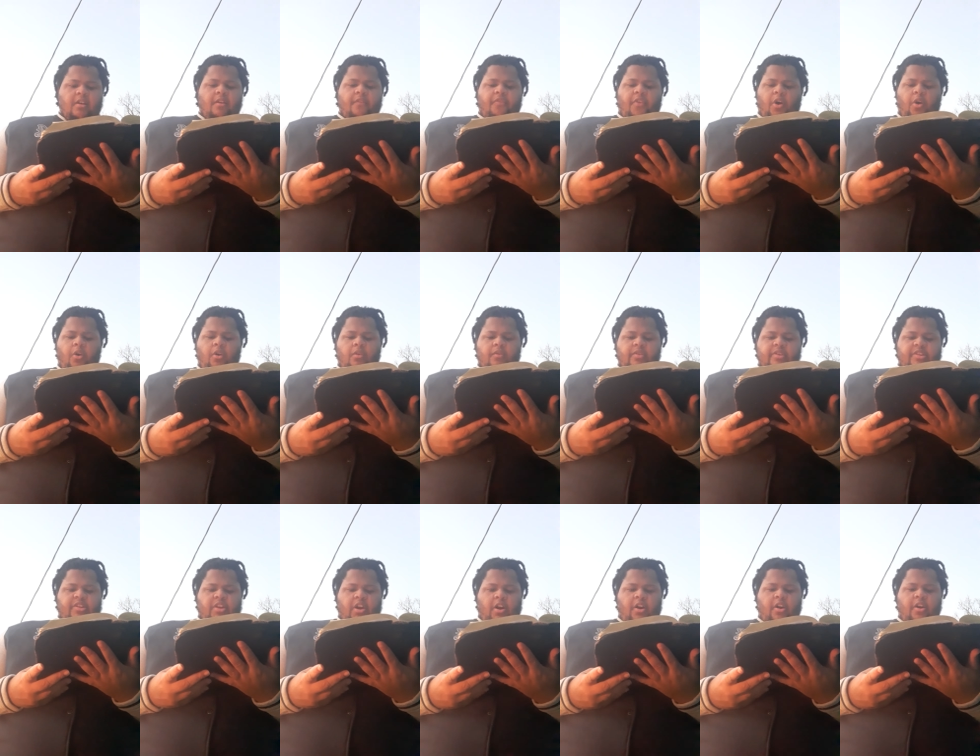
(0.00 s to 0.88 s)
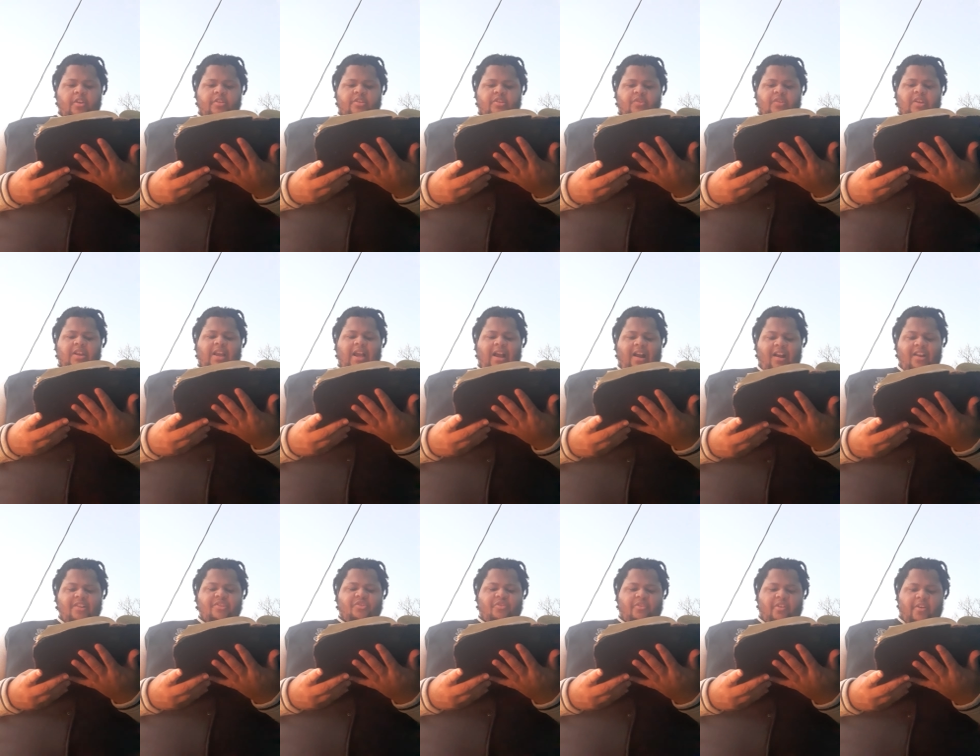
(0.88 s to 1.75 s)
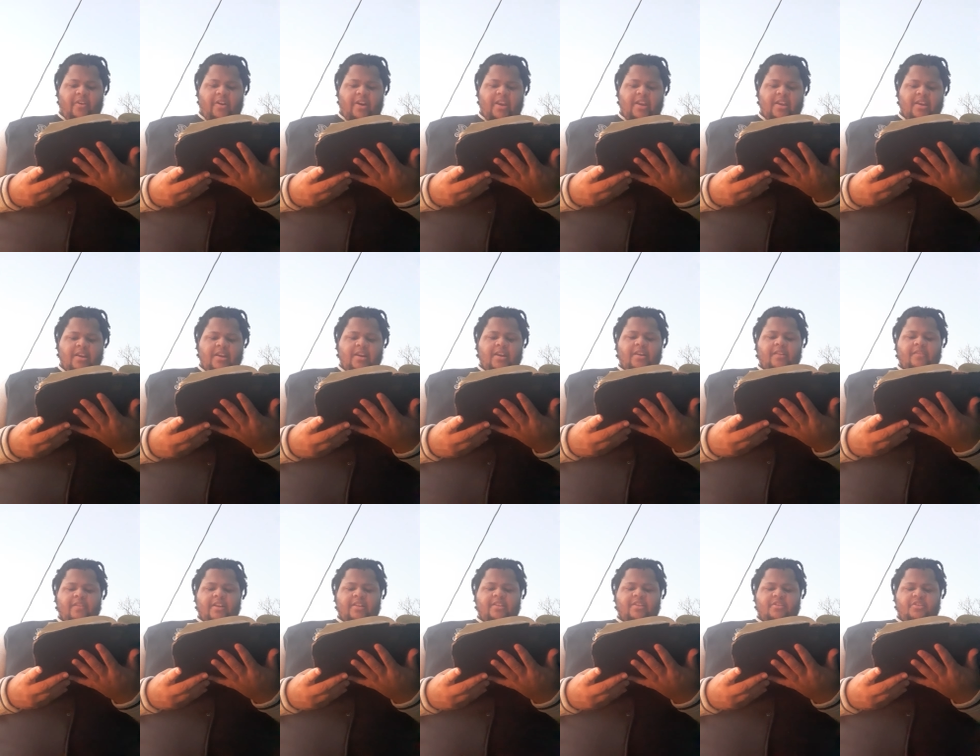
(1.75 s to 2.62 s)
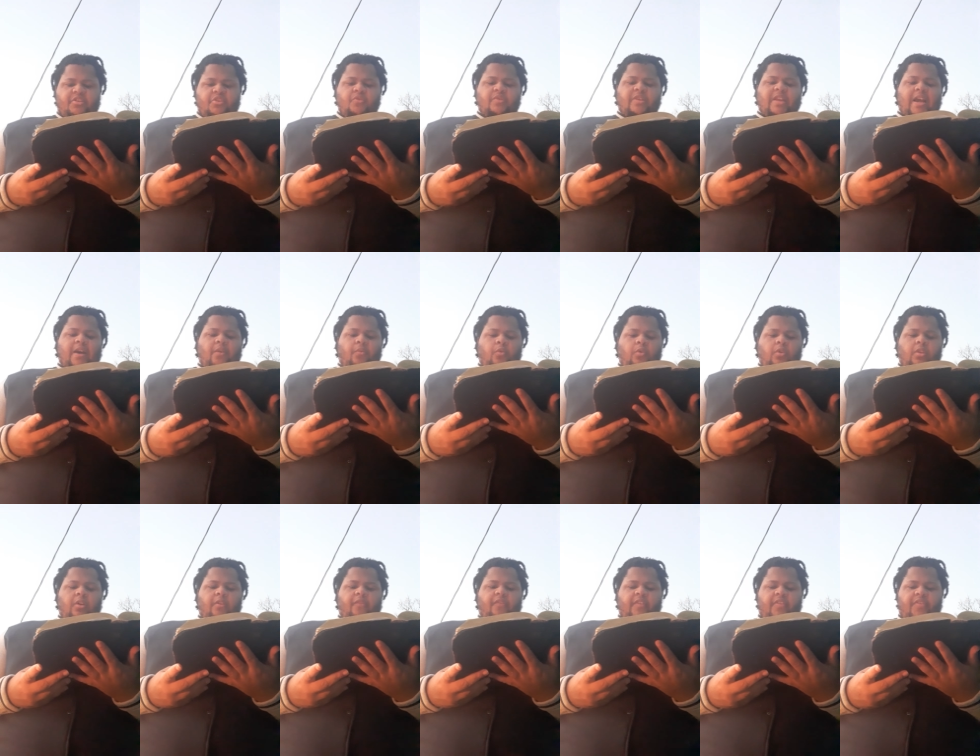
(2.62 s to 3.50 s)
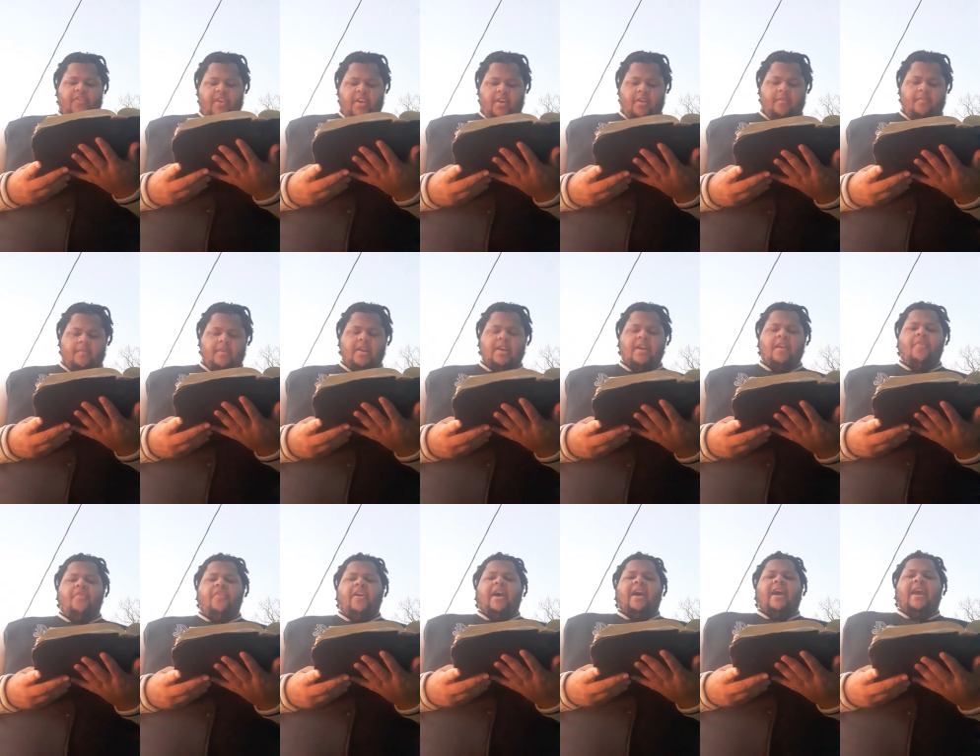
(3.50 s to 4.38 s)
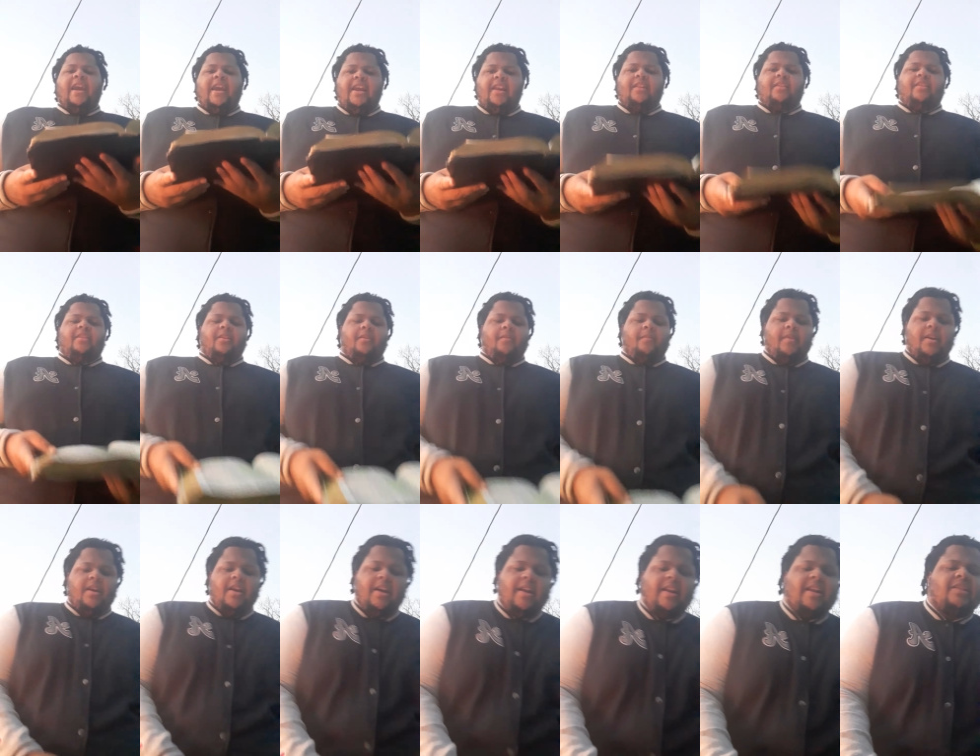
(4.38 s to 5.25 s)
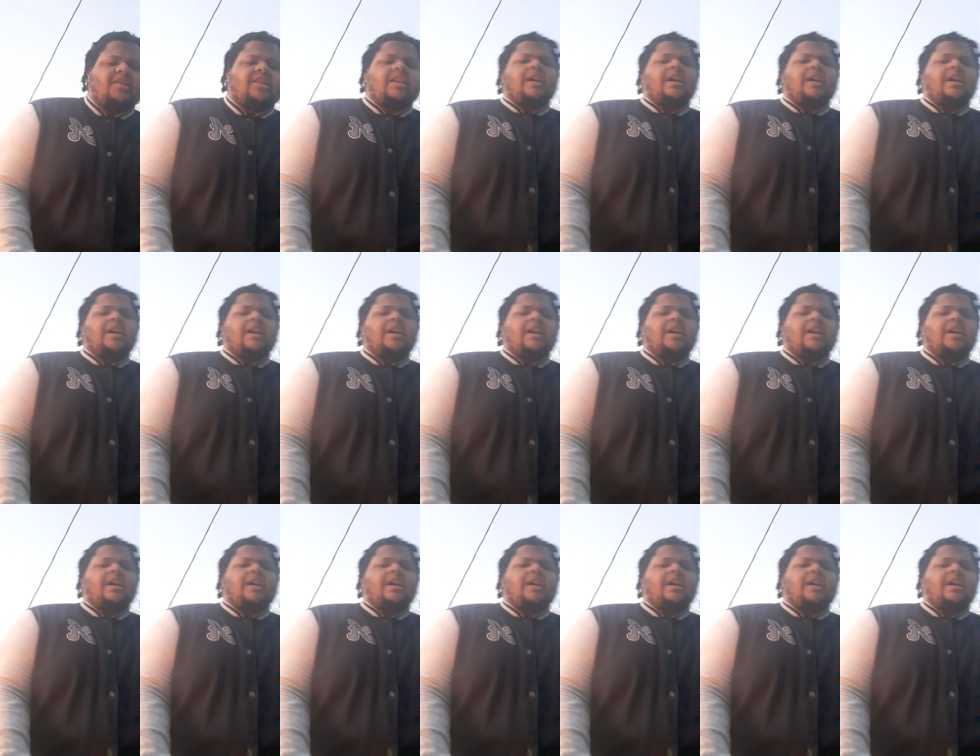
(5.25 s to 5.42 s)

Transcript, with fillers: though it was turned to the contrary that the Jews had rule over them that hated them. And that's